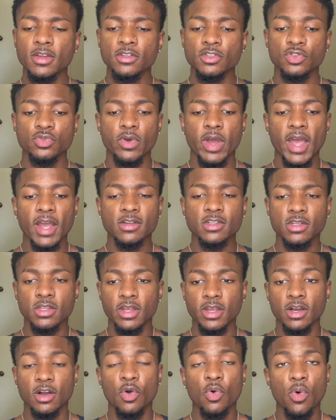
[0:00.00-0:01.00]
to
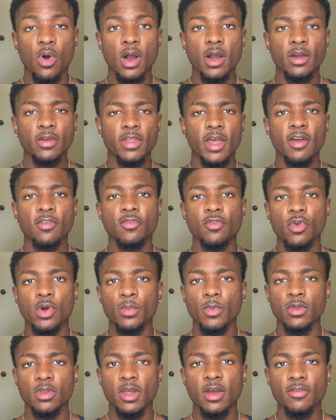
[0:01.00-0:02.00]
actually acquire that
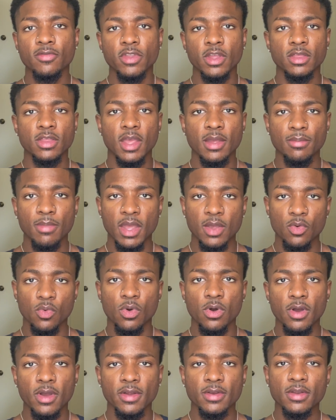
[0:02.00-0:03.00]
form of love that they may
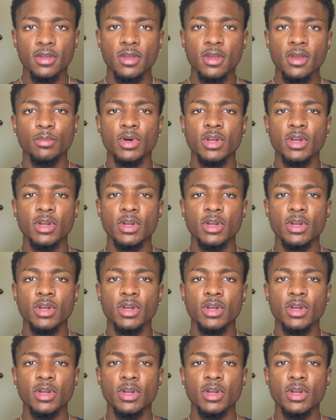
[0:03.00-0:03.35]
want.